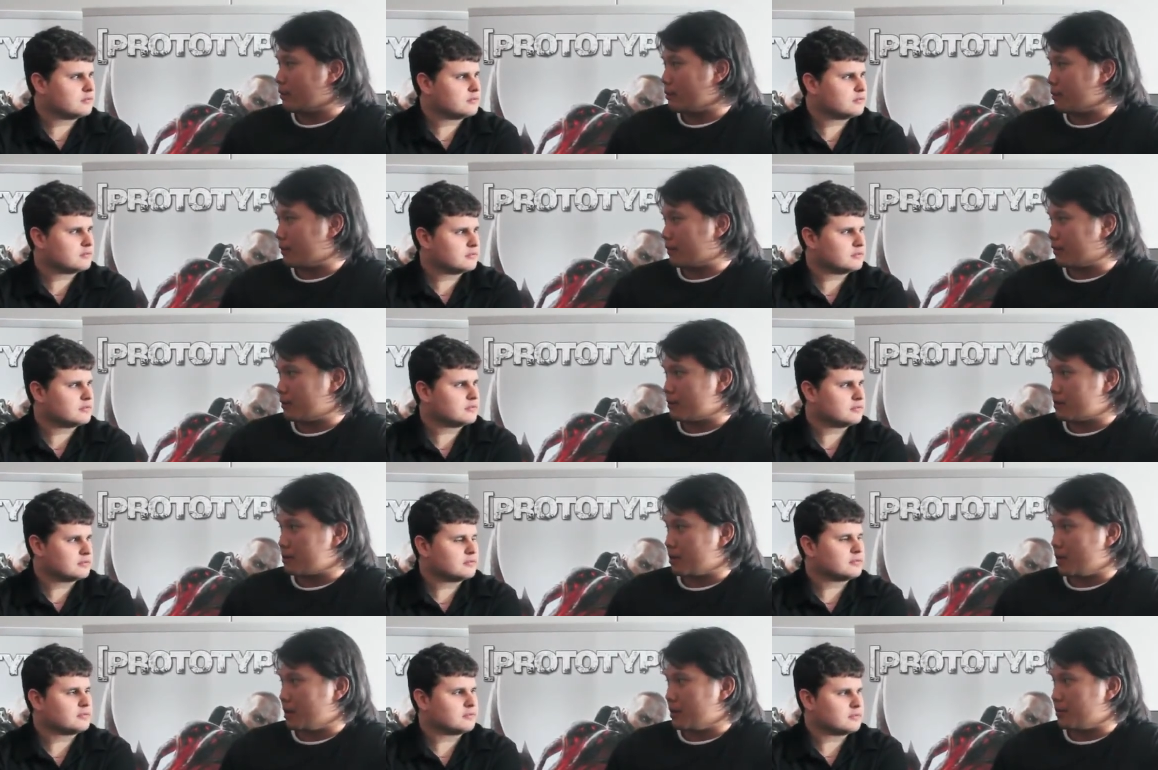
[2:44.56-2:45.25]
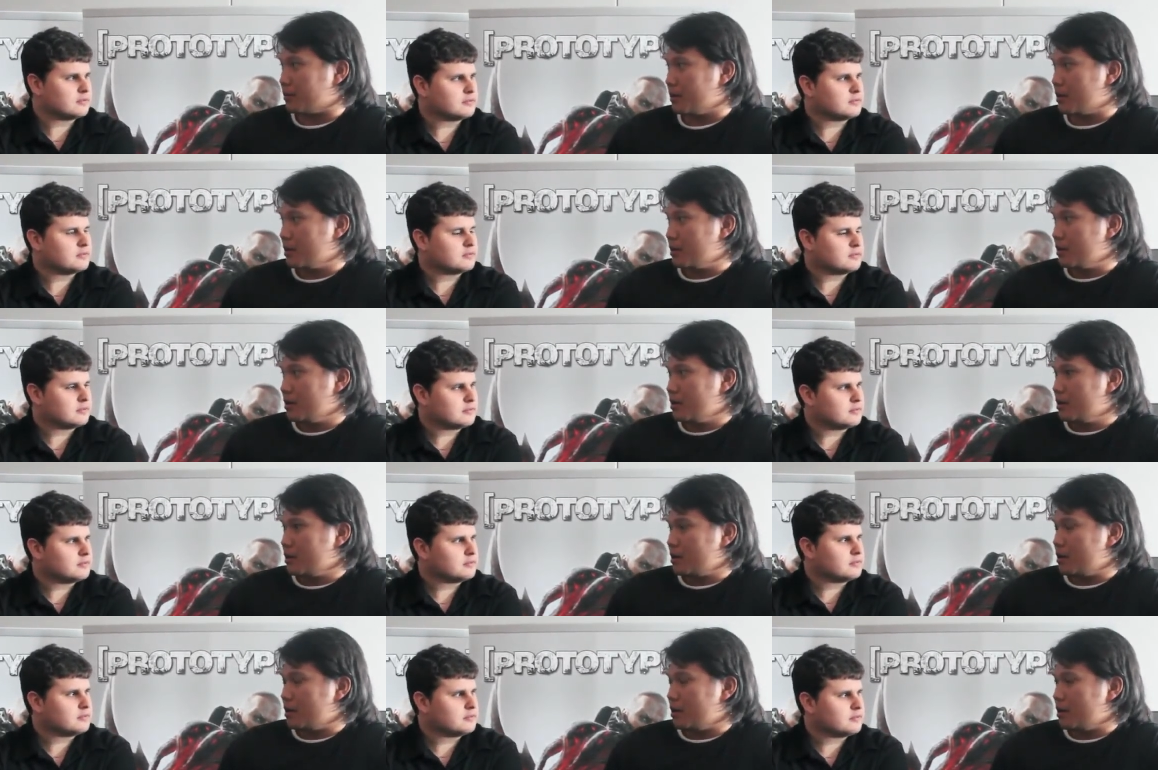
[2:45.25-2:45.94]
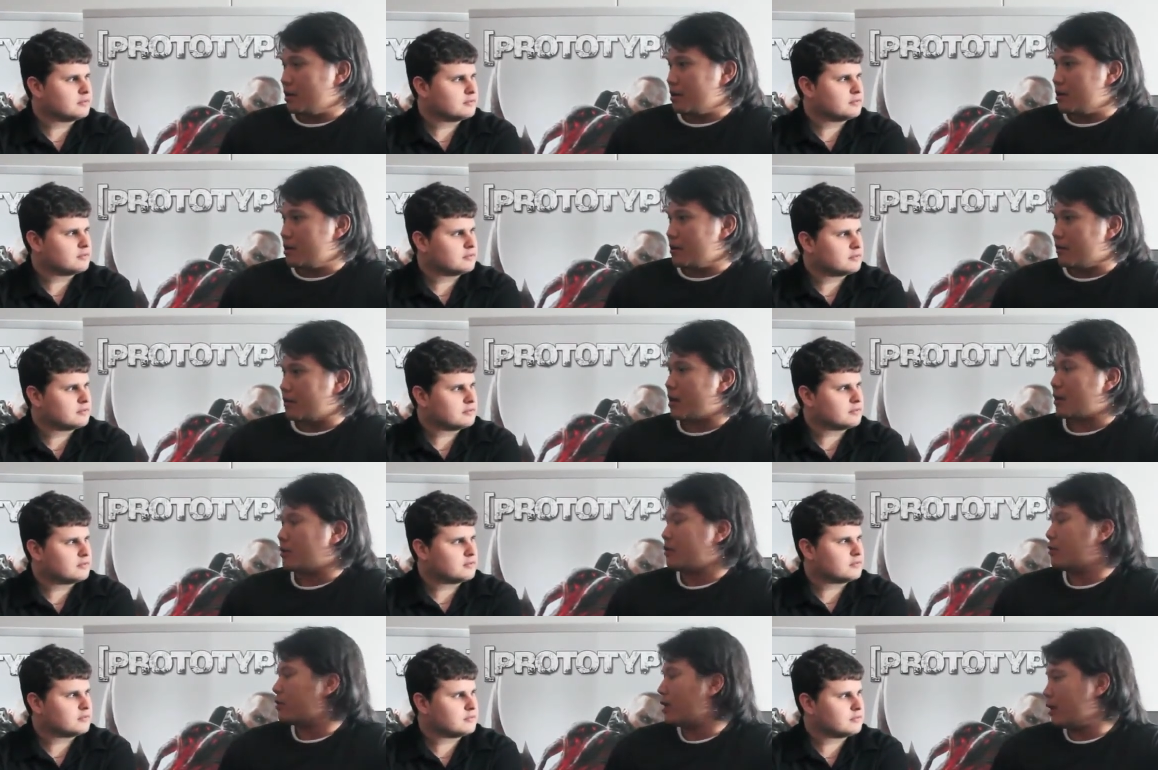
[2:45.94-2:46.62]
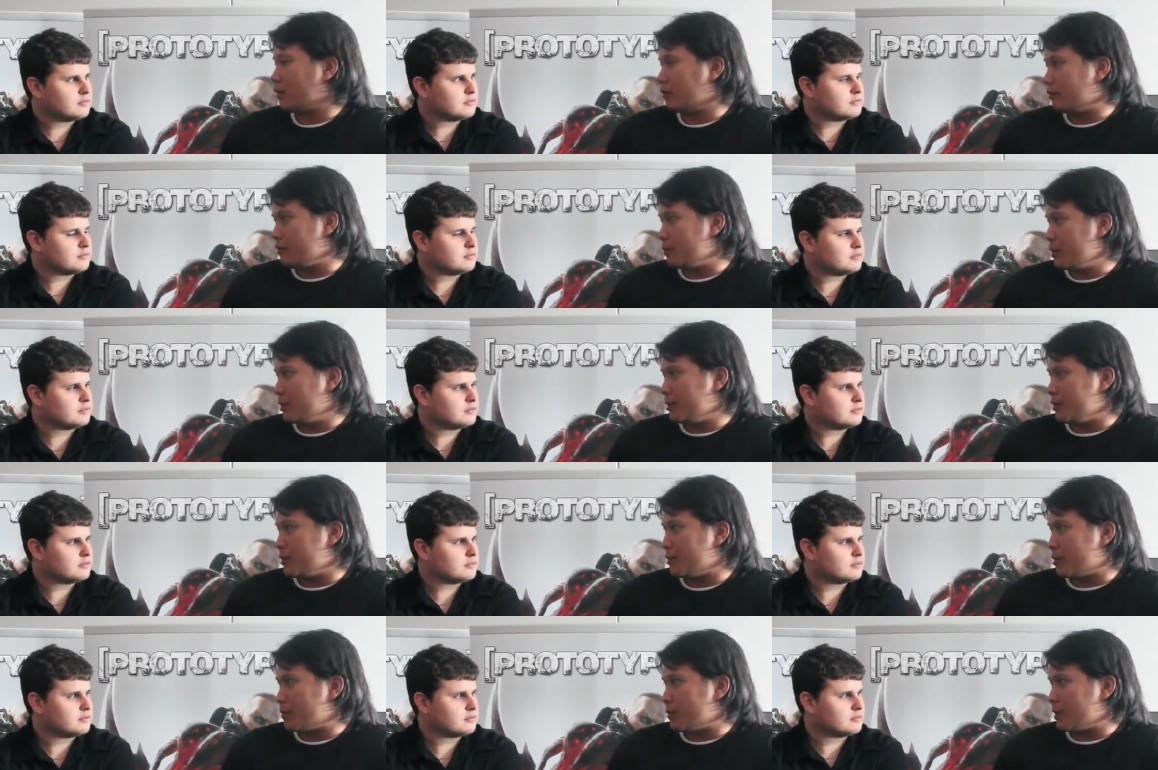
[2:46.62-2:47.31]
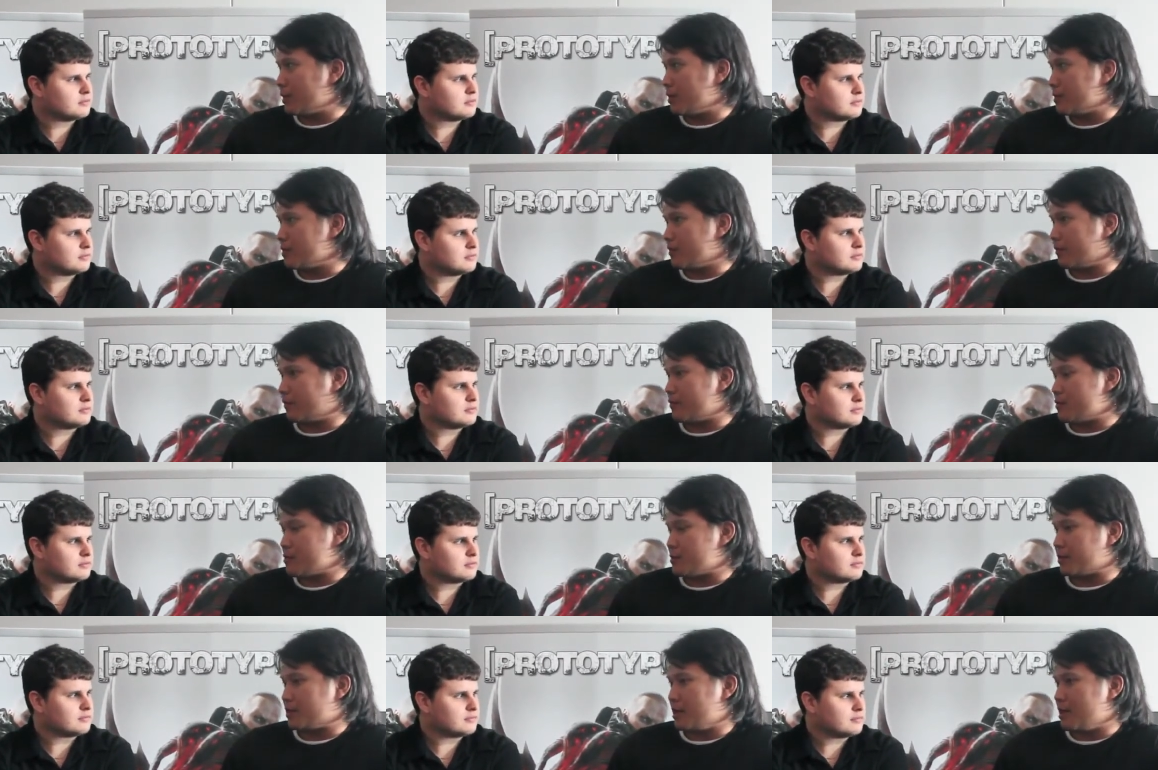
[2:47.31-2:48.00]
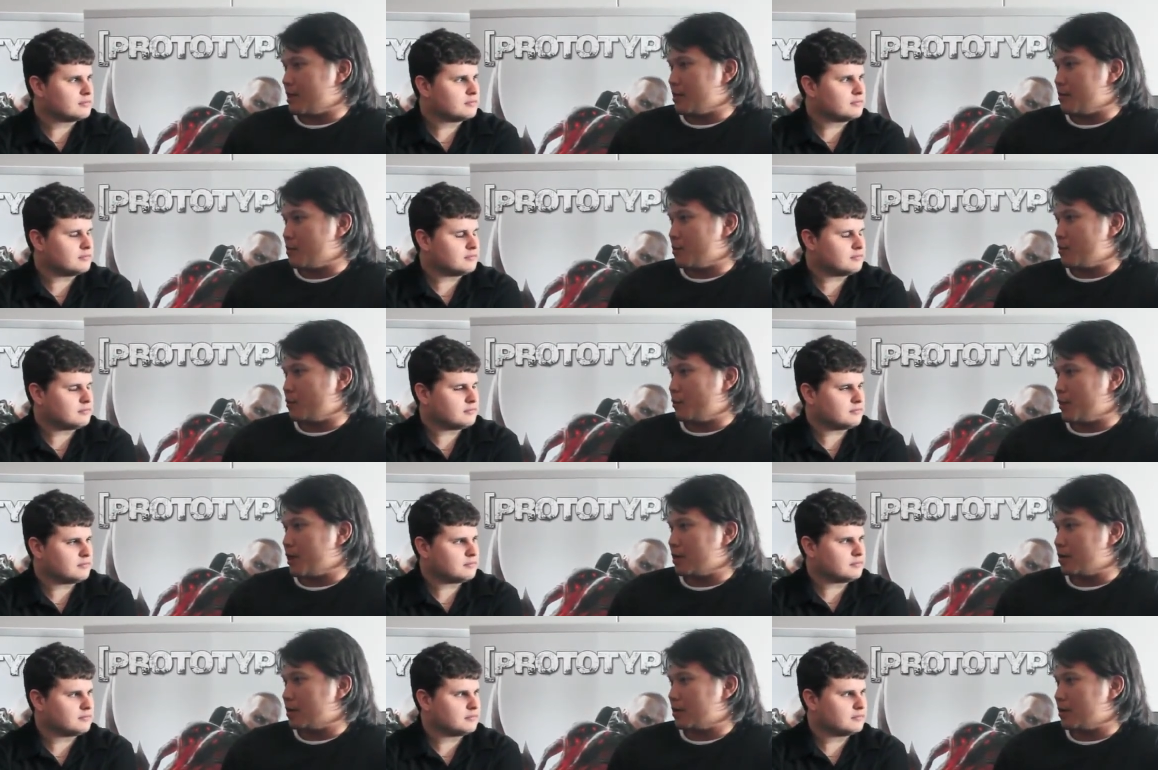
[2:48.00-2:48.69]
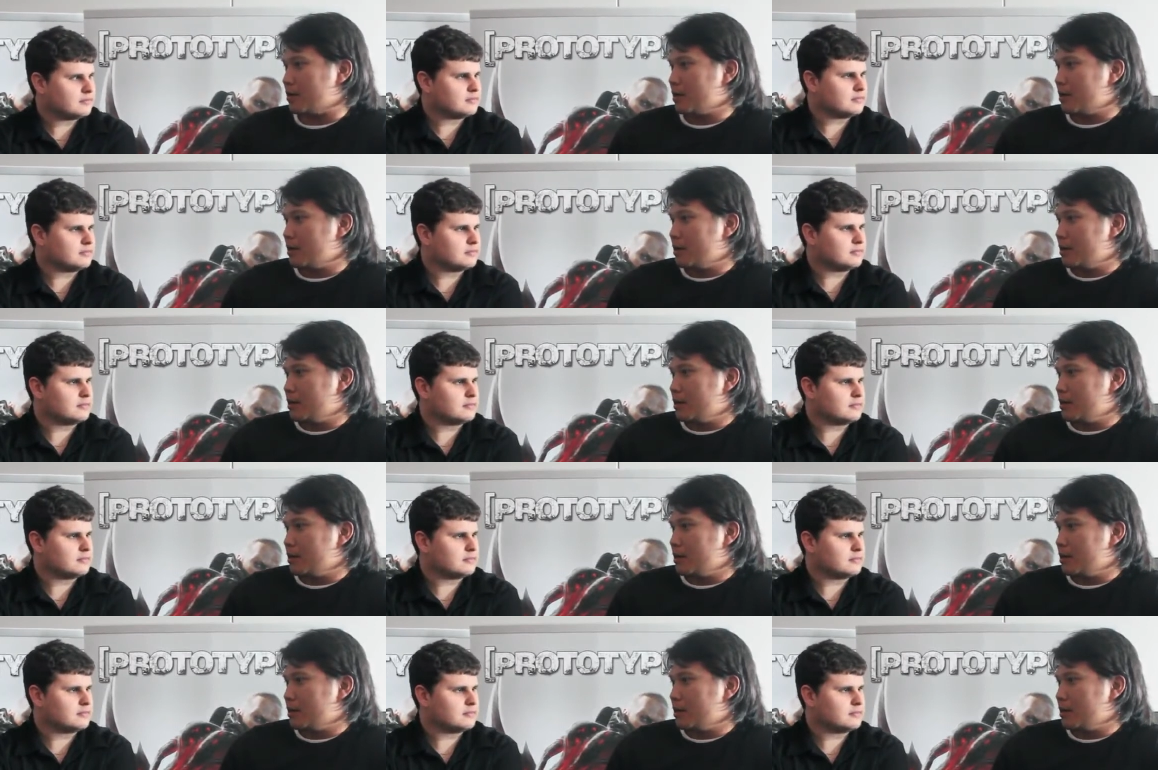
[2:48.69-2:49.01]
Speaker 1: from the first game. If, I don't know how familiar you are, but in the first game, when